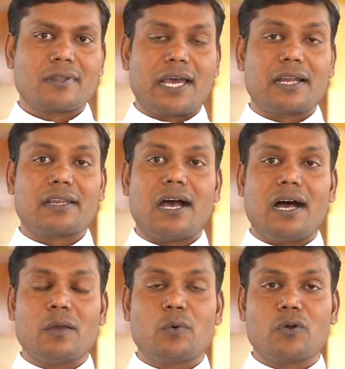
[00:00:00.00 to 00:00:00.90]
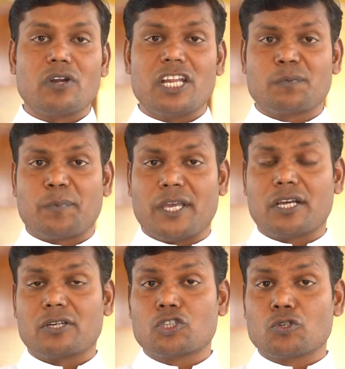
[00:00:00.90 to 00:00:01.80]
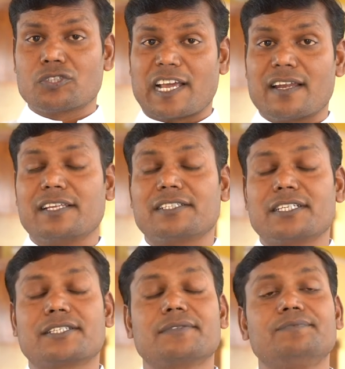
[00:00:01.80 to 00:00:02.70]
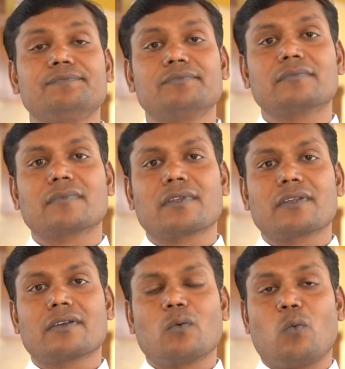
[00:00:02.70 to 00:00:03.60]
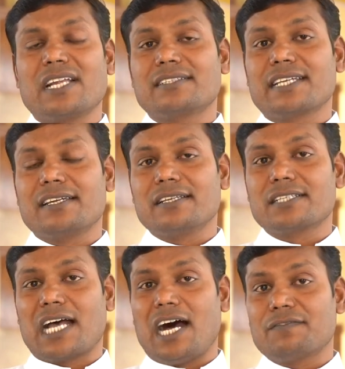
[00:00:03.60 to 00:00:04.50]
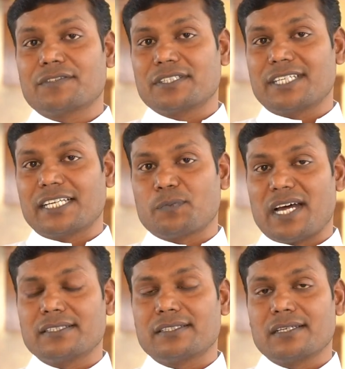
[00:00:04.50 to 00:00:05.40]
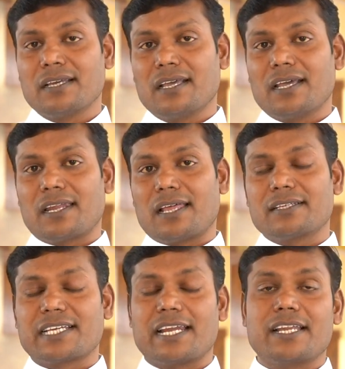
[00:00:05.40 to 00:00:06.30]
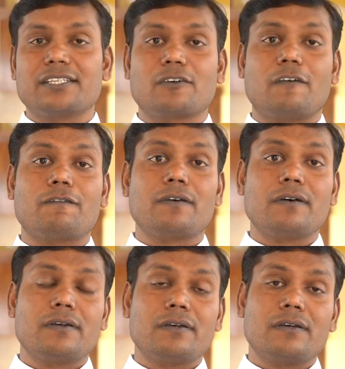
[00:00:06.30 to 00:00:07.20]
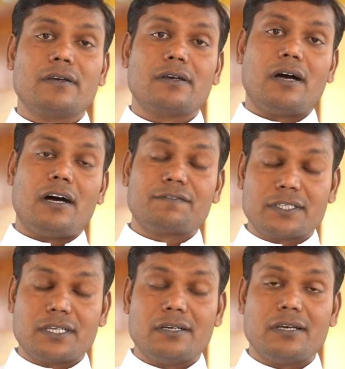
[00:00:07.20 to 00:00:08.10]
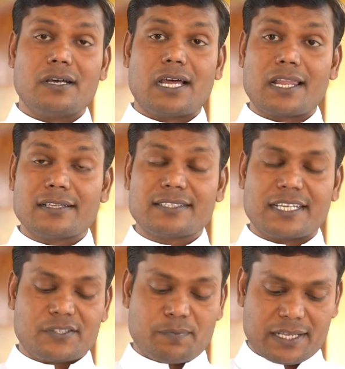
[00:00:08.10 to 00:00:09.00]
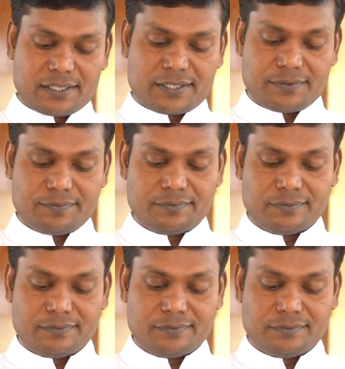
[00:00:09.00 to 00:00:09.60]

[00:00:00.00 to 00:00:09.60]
that I would only speak two sentences. One sentence after six months, another sentence of after another six months.